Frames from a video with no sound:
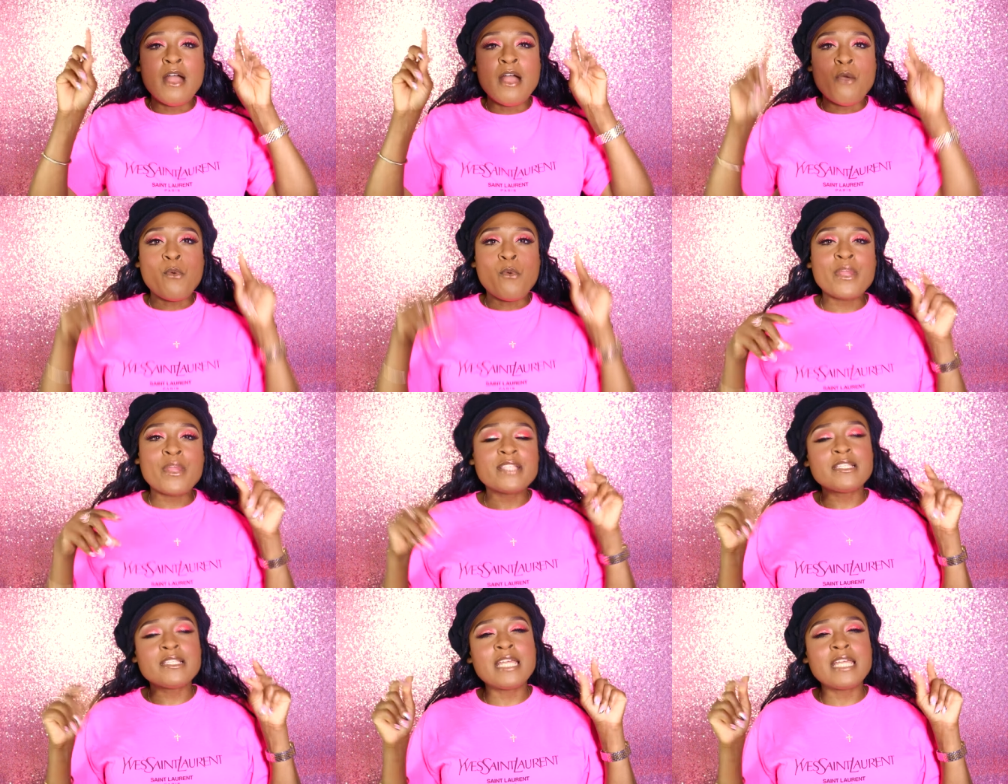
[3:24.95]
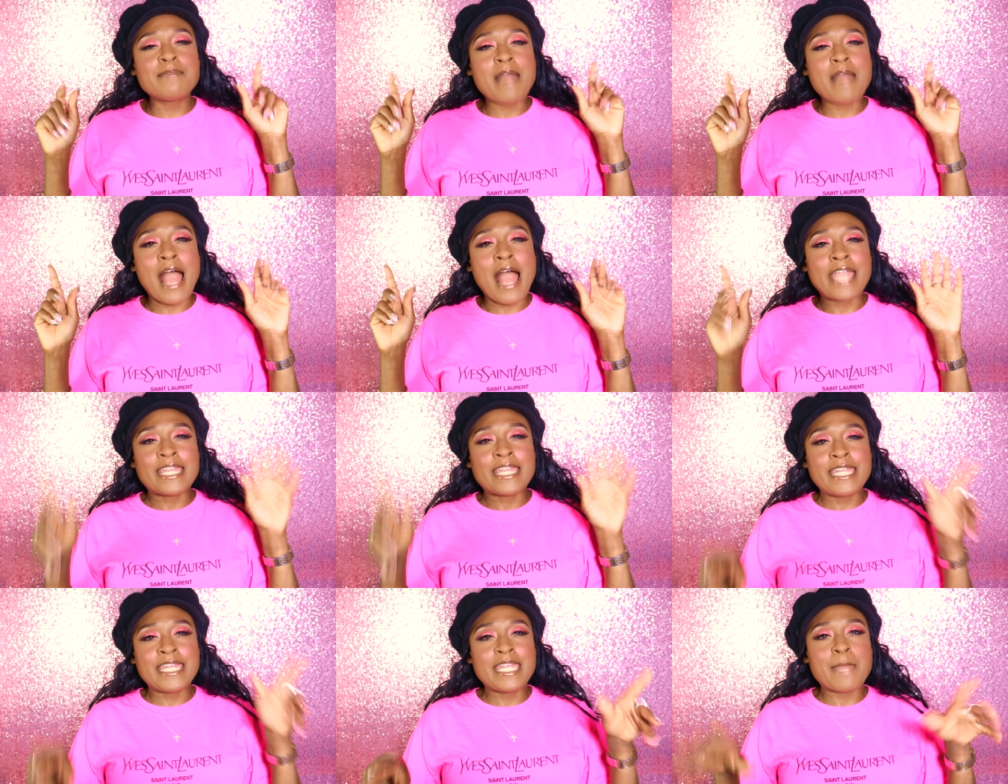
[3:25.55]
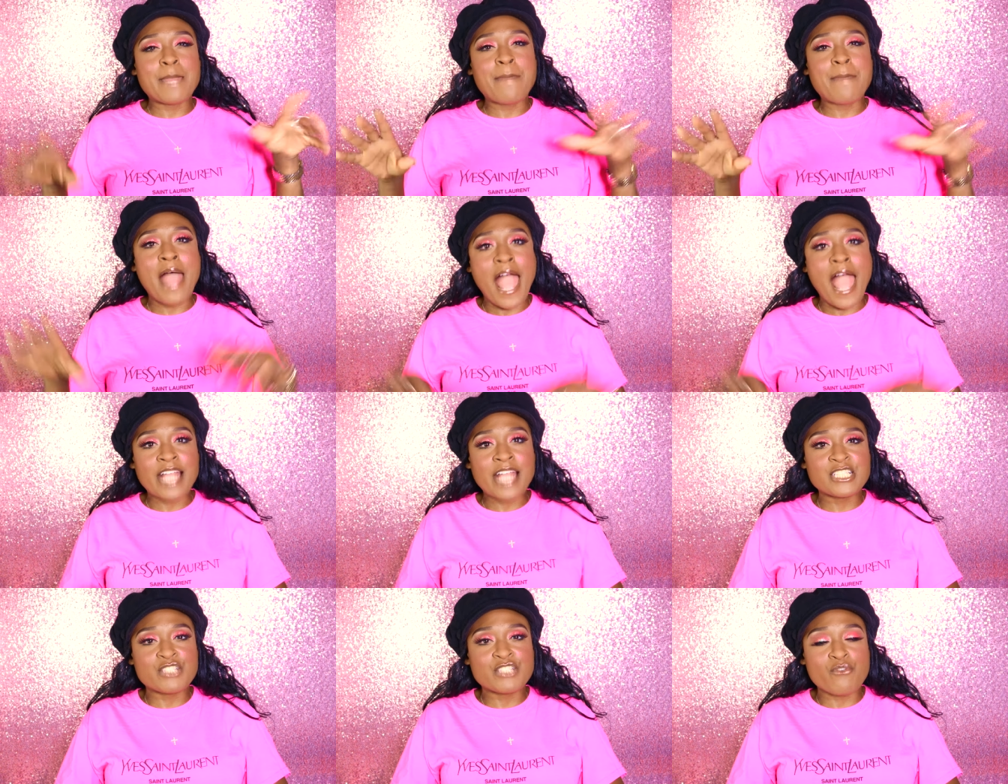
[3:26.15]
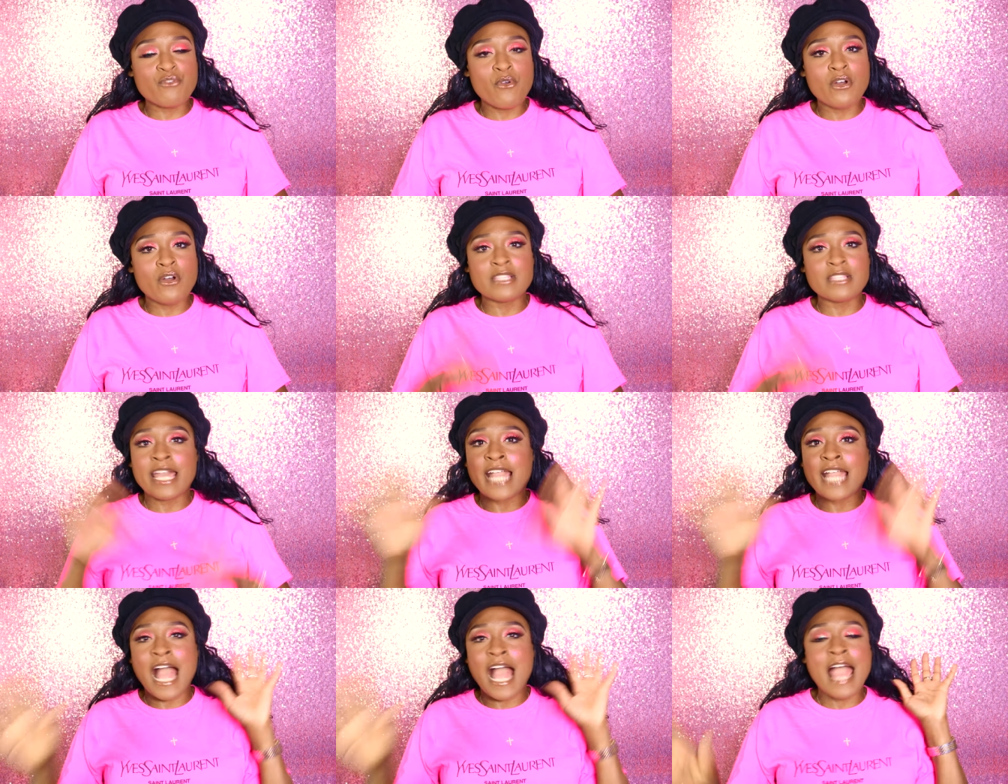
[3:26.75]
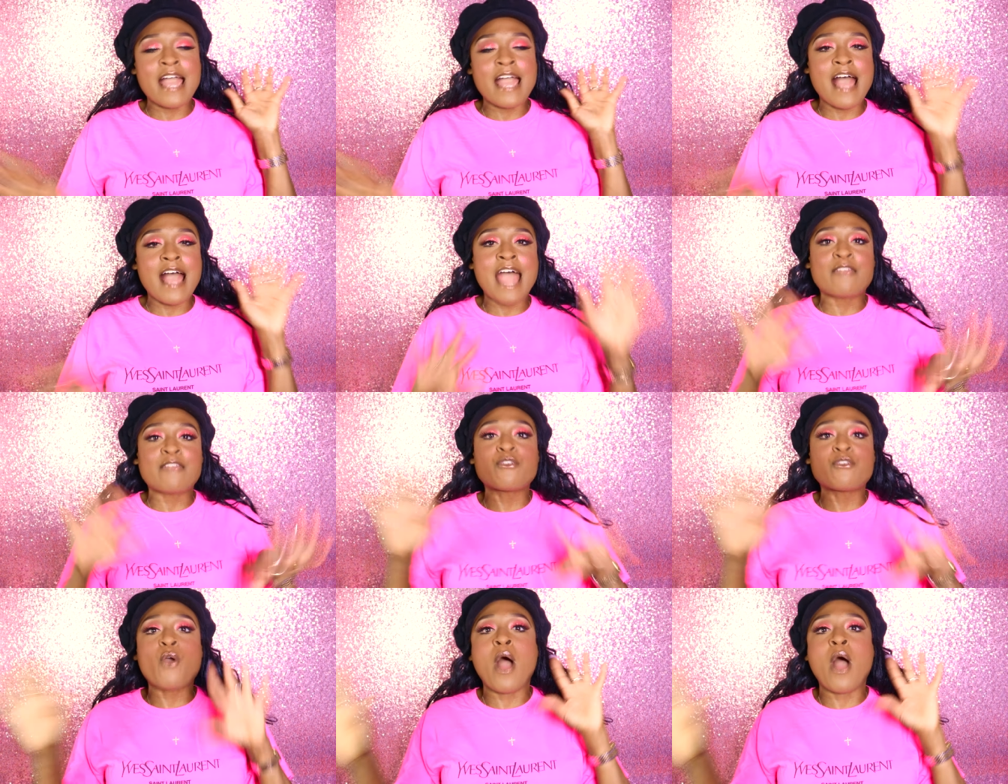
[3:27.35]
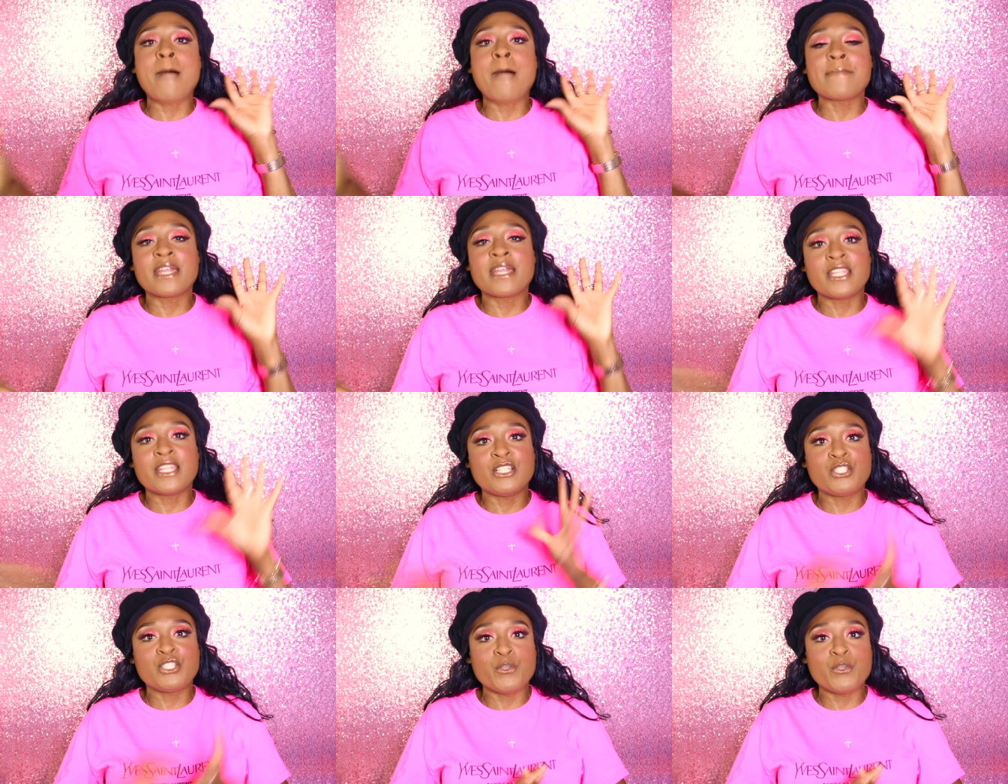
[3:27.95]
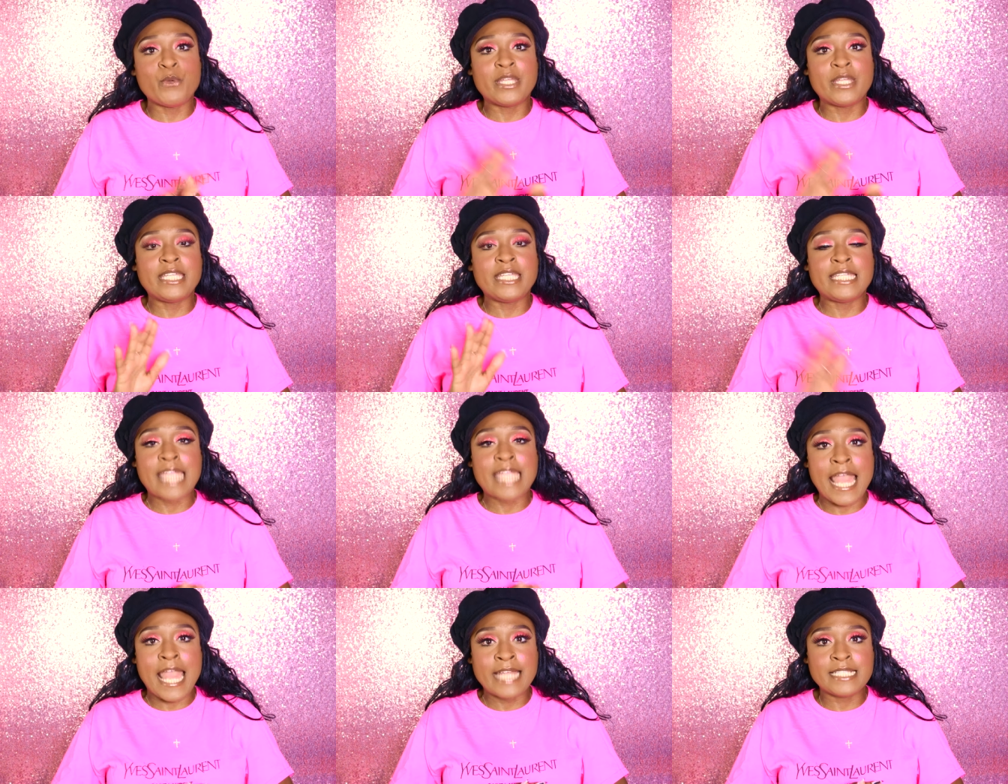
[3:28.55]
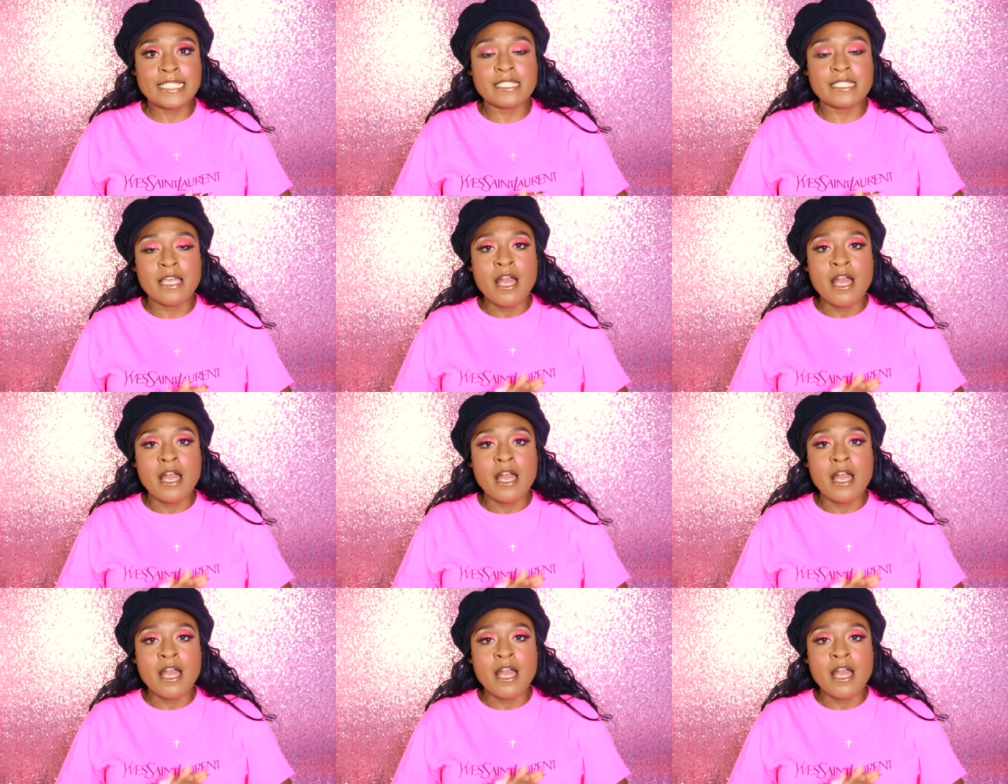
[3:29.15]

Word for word: what is the name the IKEA pack straw. Like I I don't know how I'm going to do it yet.